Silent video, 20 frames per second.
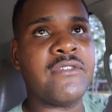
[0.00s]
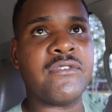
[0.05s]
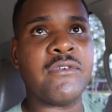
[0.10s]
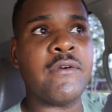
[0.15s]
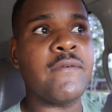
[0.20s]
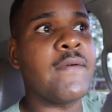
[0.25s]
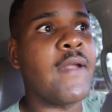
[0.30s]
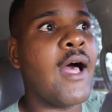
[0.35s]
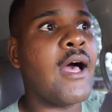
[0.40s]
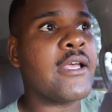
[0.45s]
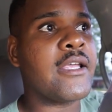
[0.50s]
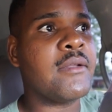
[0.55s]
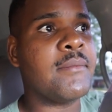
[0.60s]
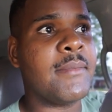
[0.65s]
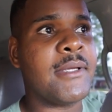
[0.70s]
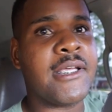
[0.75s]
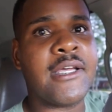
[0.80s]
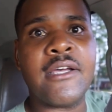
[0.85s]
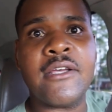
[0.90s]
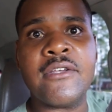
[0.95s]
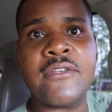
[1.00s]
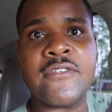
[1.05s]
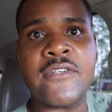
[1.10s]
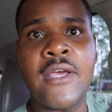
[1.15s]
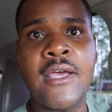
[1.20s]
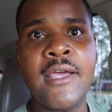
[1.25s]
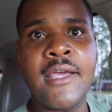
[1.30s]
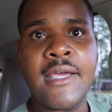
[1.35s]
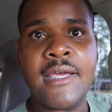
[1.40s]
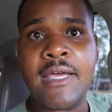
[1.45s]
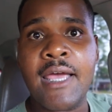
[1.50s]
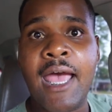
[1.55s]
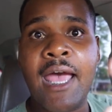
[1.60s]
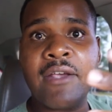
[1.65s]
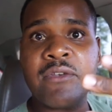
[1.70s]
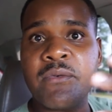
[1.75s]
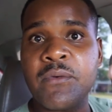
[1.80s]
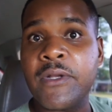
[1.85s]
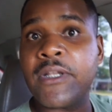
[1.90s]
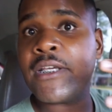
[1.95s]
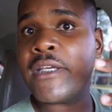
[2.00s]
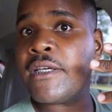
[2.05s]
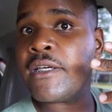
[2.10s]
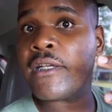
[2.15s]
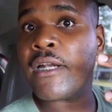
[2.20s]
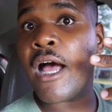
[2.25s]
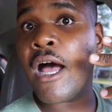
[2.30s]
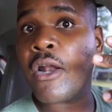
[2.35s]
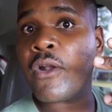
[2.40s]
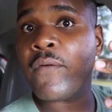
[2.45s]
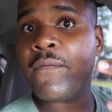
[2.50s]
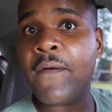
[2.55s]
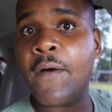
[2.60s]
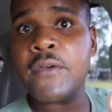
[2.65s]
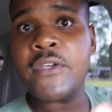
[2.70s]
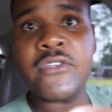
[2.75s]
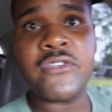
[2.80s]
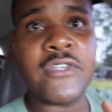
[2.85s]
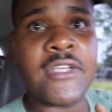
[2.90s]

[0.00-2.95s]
for vlogging because it has really good autofocus.